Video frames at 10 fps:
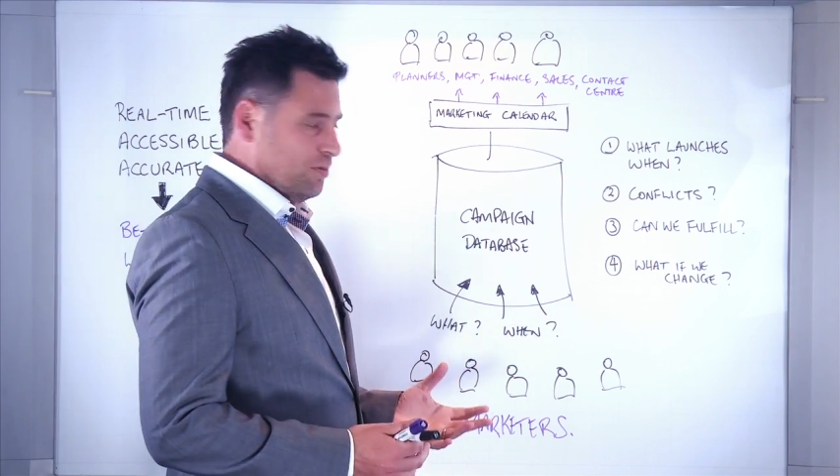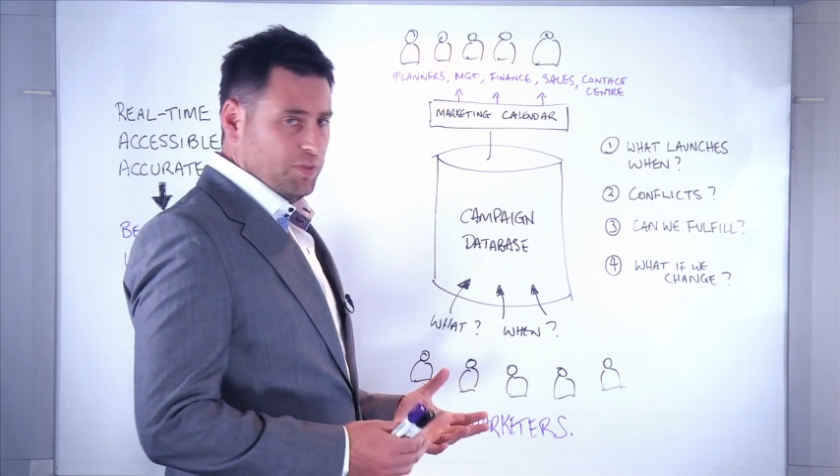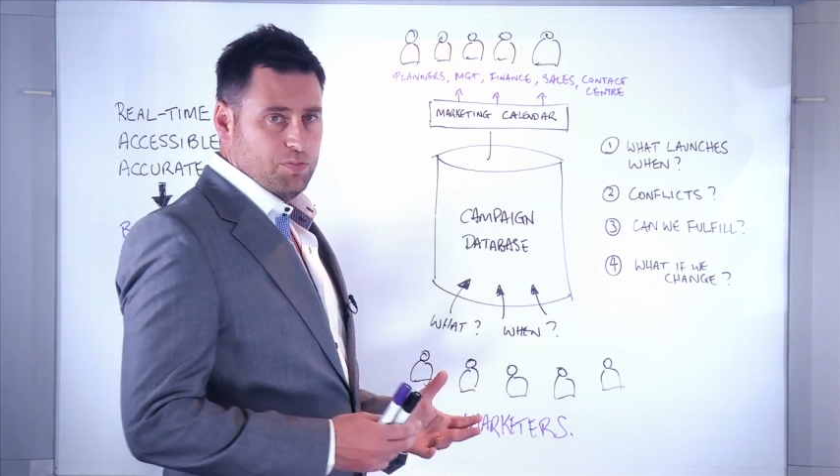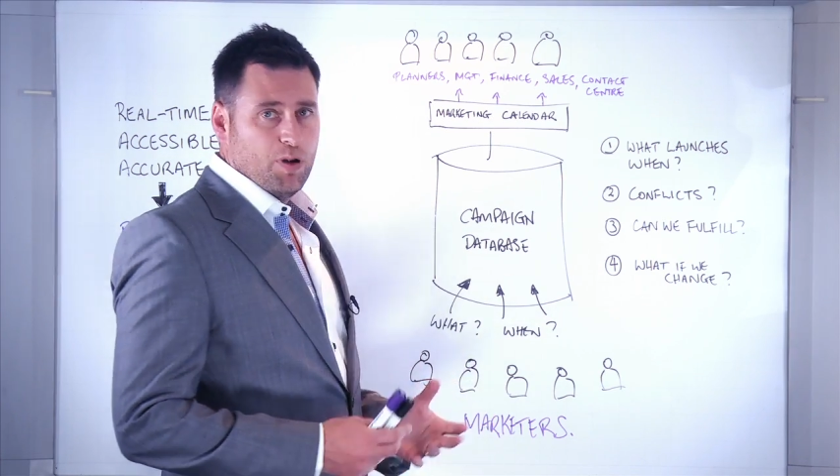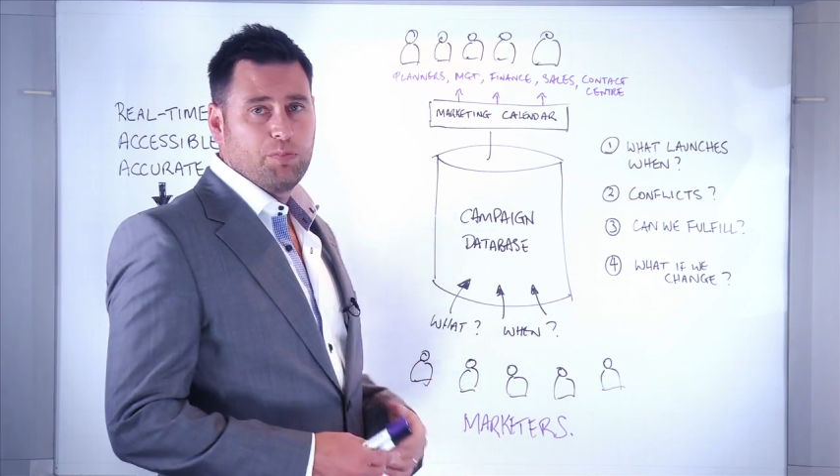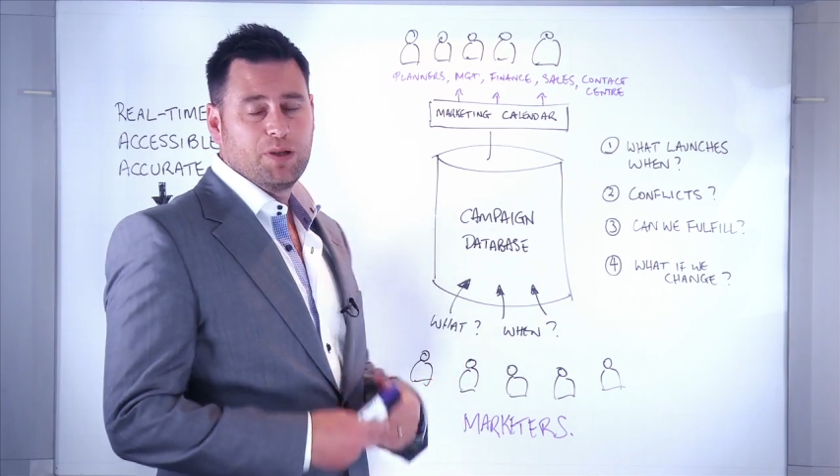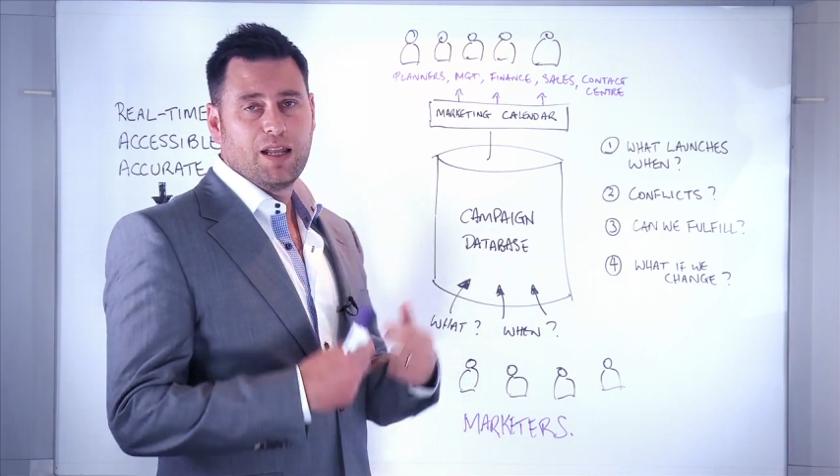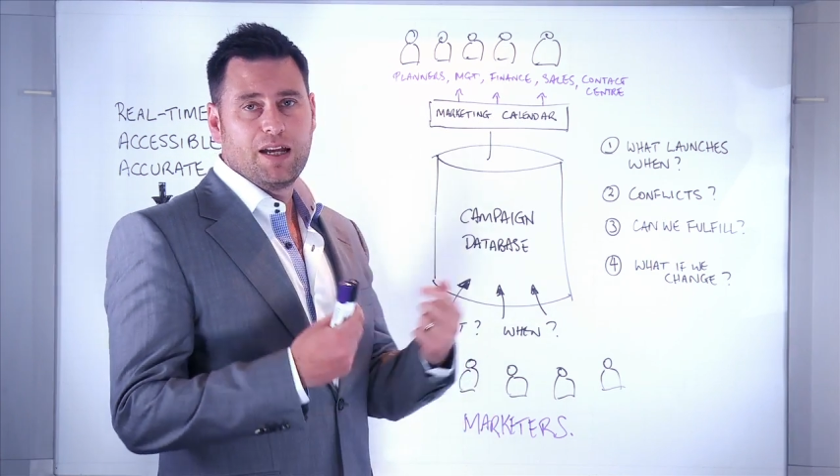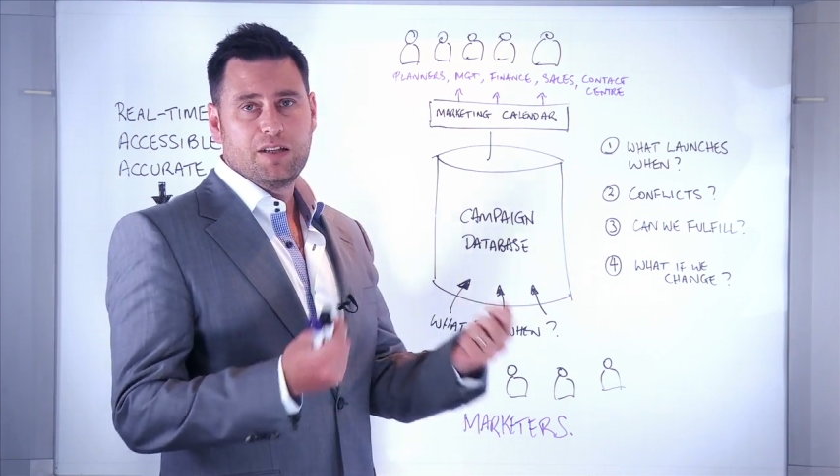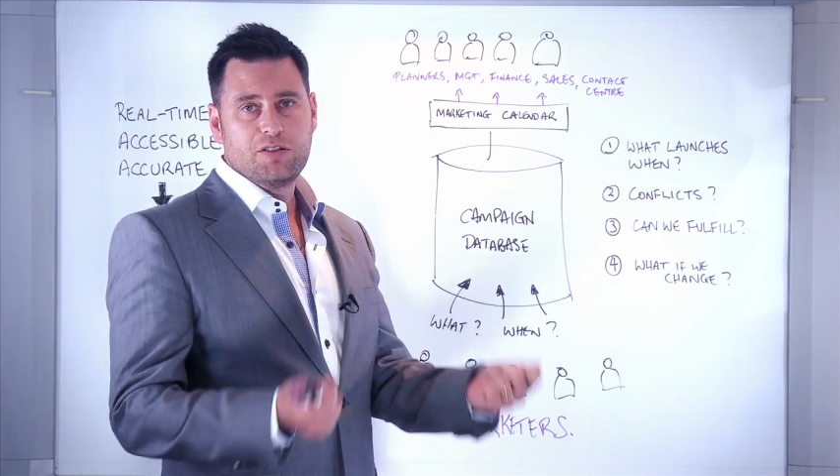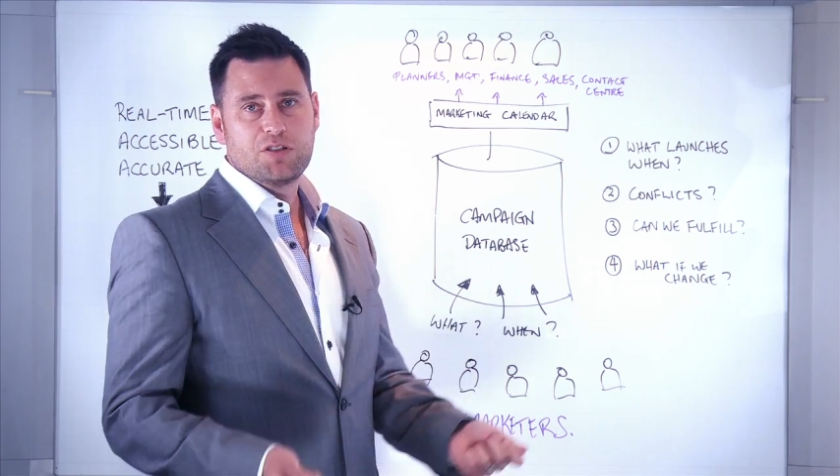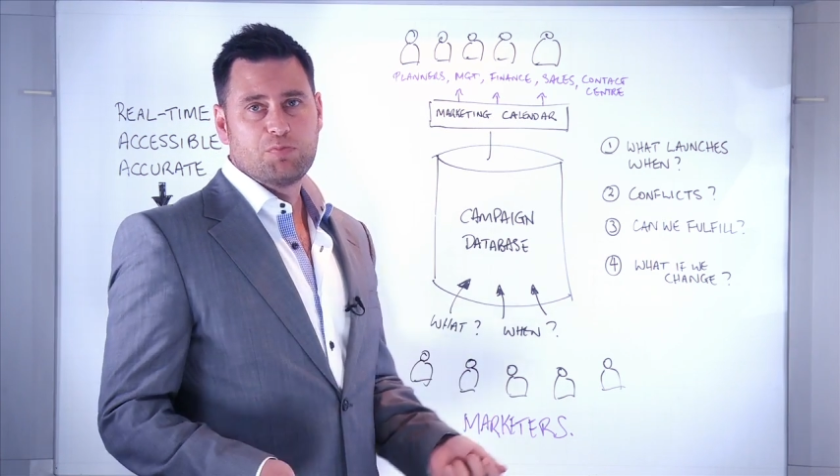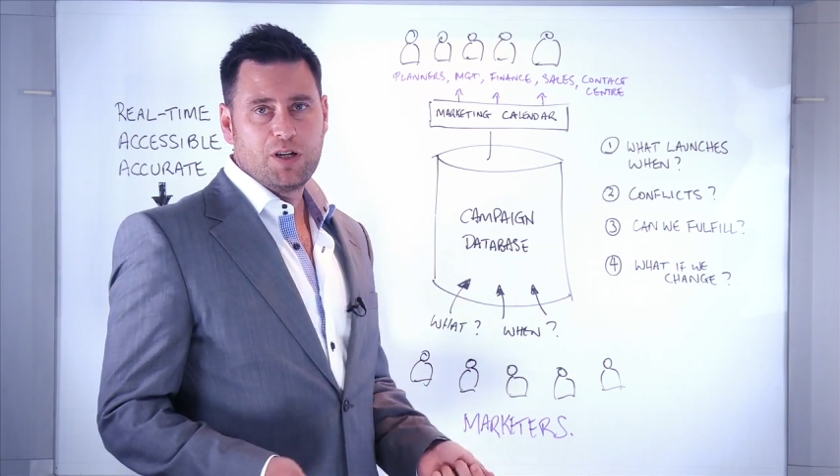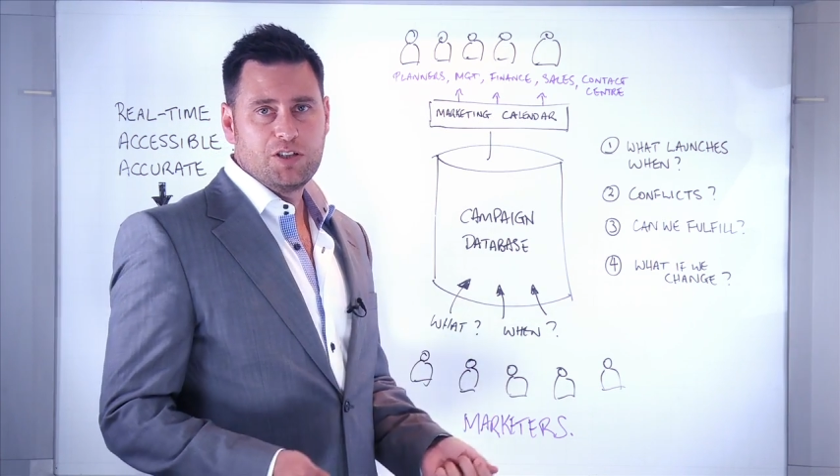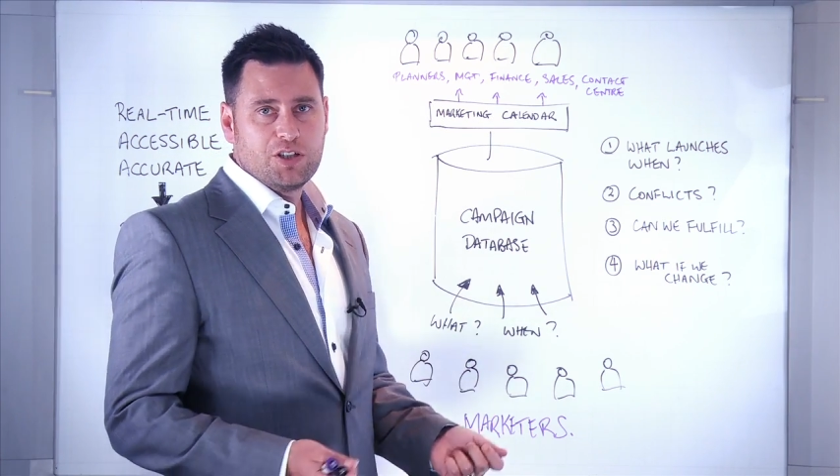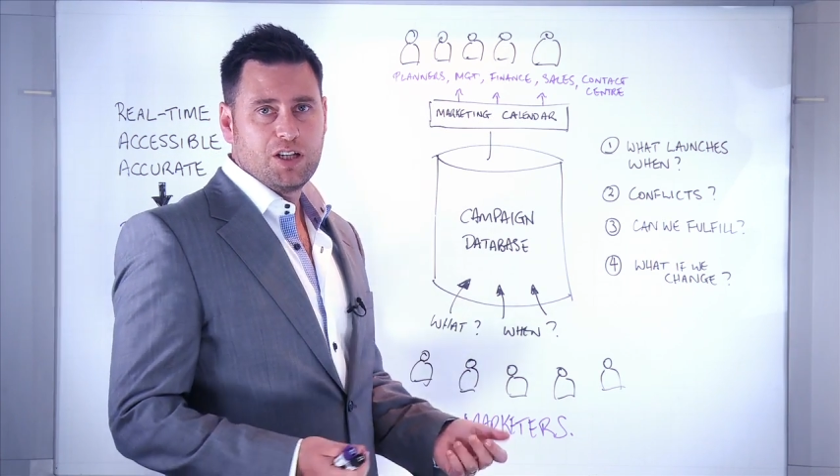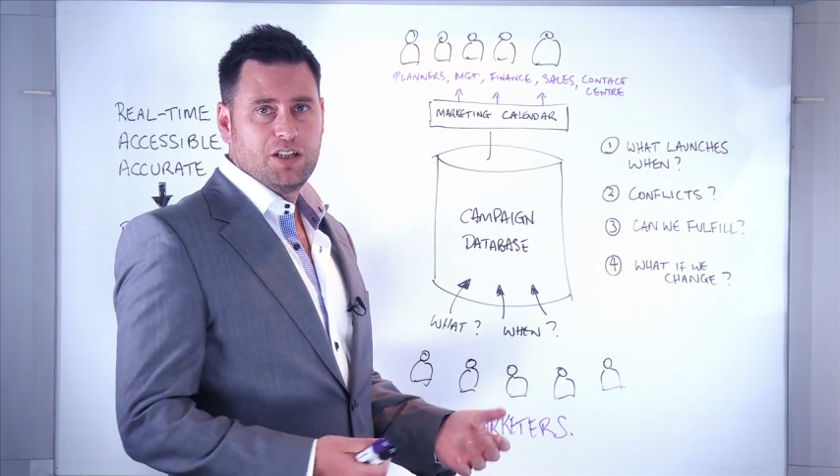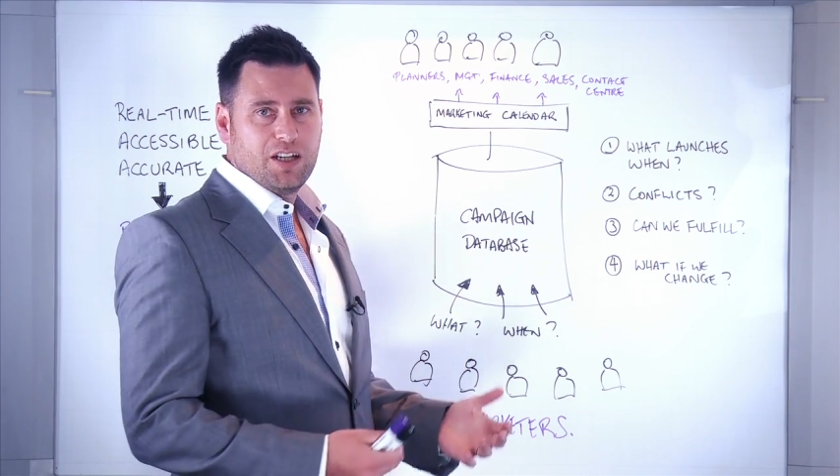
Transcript: would be populating your spreadsheet,